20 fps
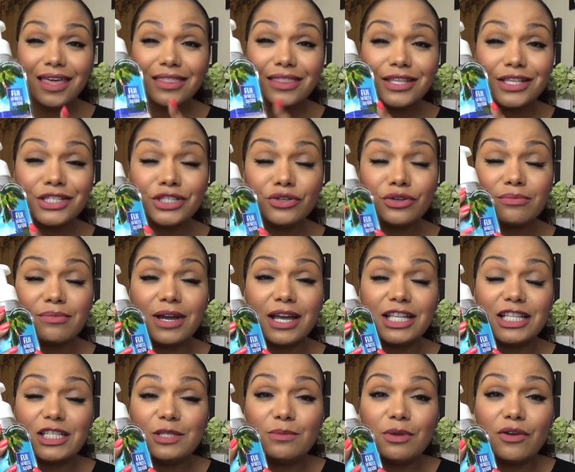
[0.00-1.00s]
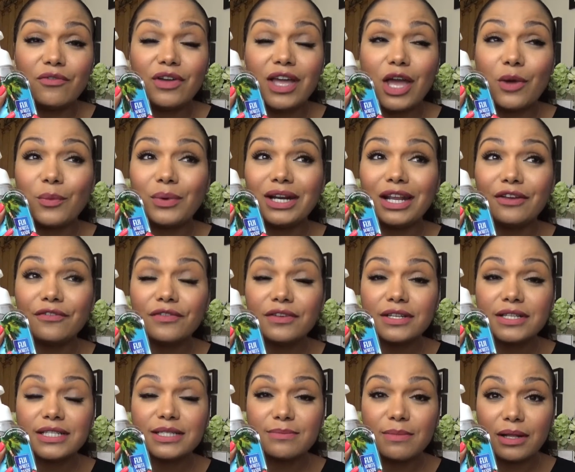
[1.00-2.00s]
This reminds me of it, and when I
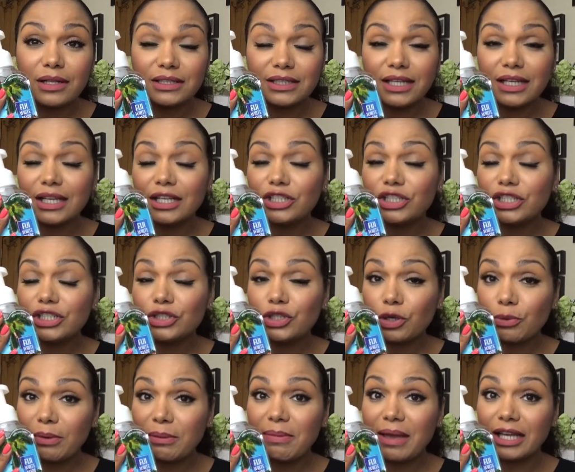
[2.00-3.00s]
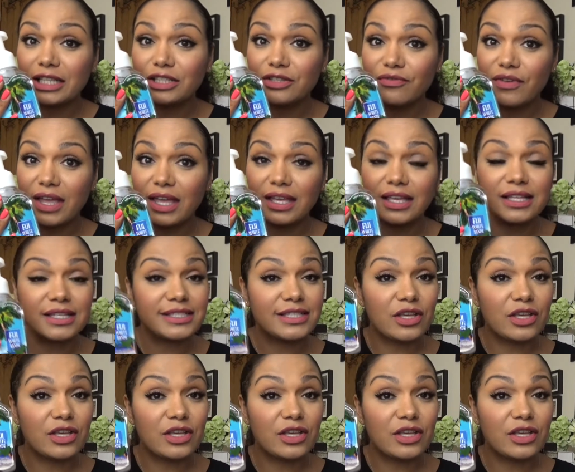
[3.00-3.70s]
first smelled it, it just took me back to Vegas.